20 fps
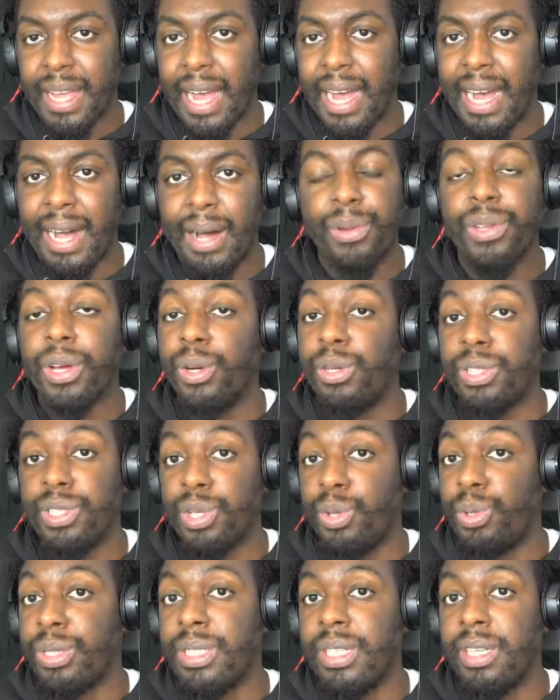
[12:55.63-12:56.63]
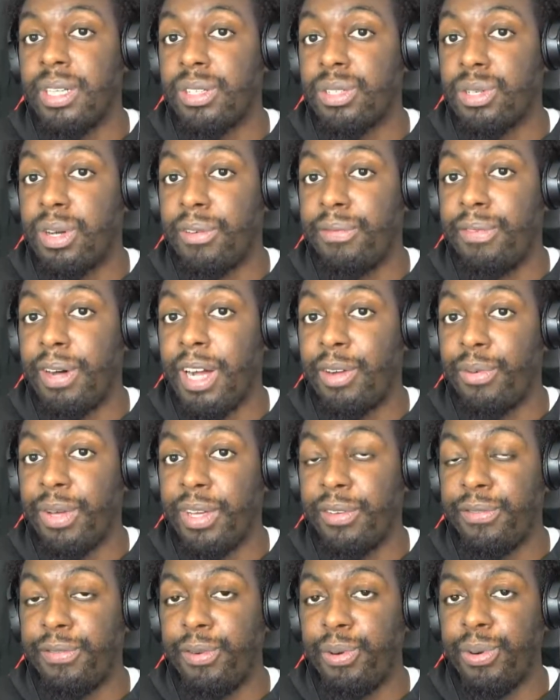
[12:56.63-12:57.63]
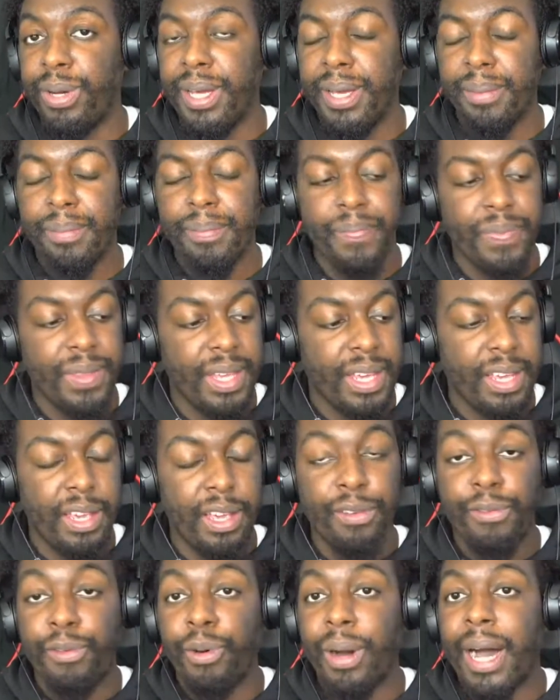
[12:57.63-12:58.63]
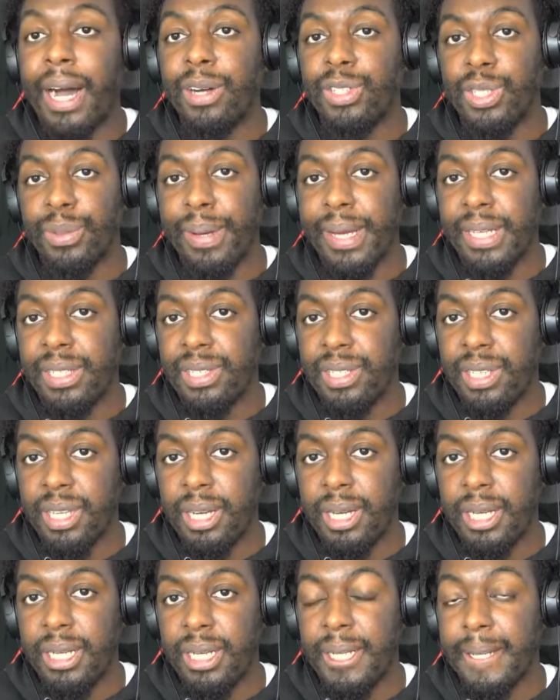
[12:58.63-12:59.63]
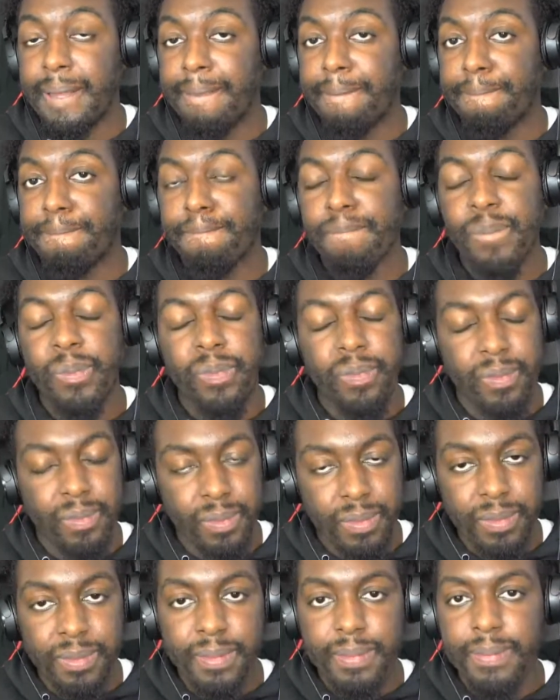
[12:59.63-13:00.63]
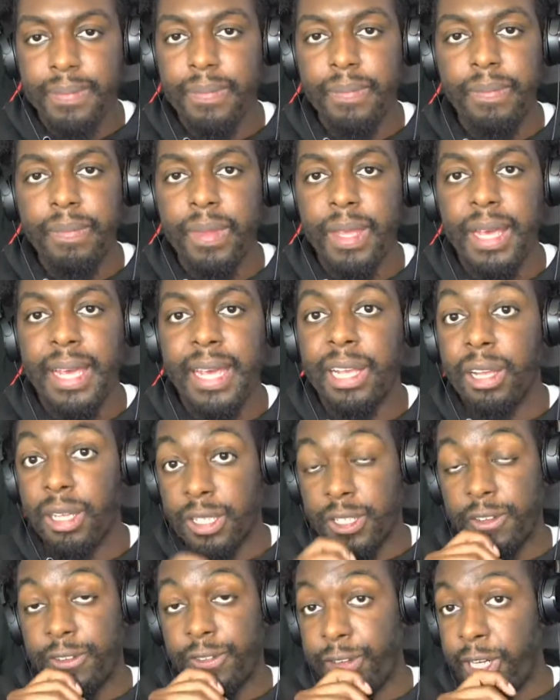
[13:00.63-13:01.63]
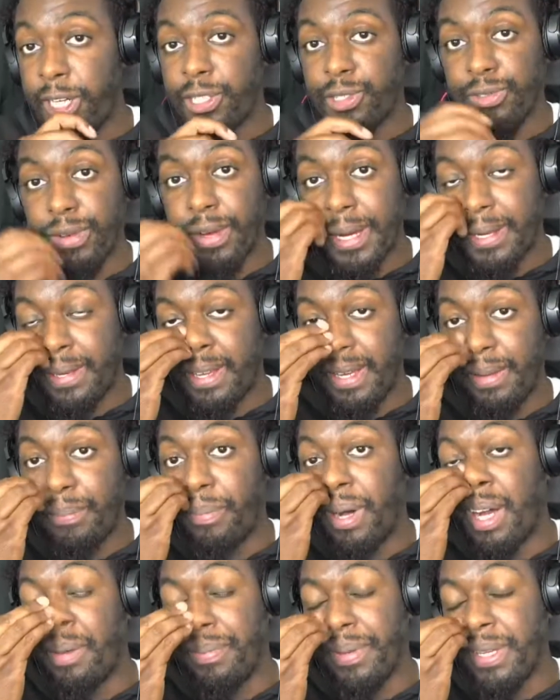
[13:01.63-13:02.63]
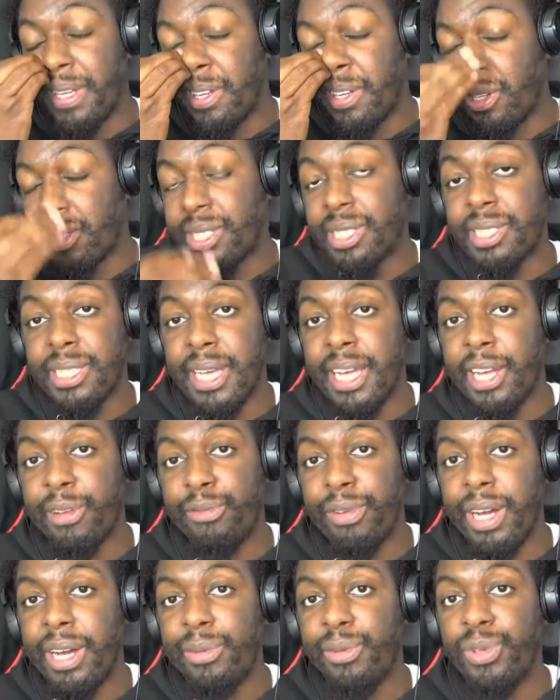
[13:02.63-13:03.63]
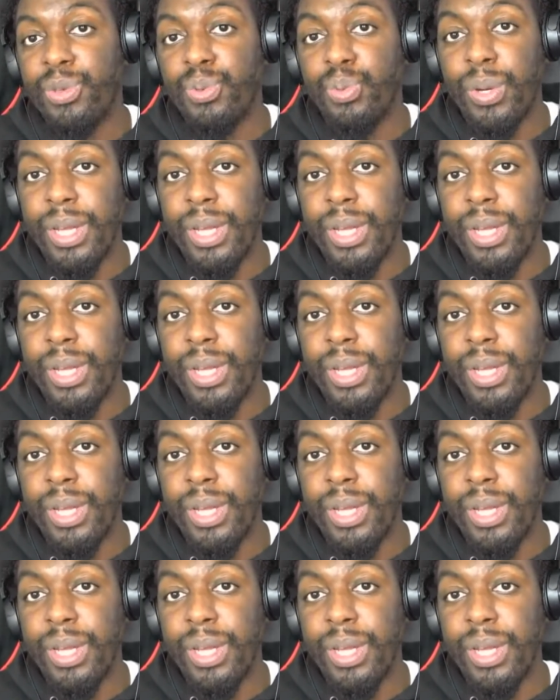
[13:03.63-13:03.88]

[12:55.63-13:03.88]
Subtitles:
Aldo still wasn't in the top 5 when he fought him. Fought Aljamain Sterling. He lost the first round. In my opinion, lost the second round.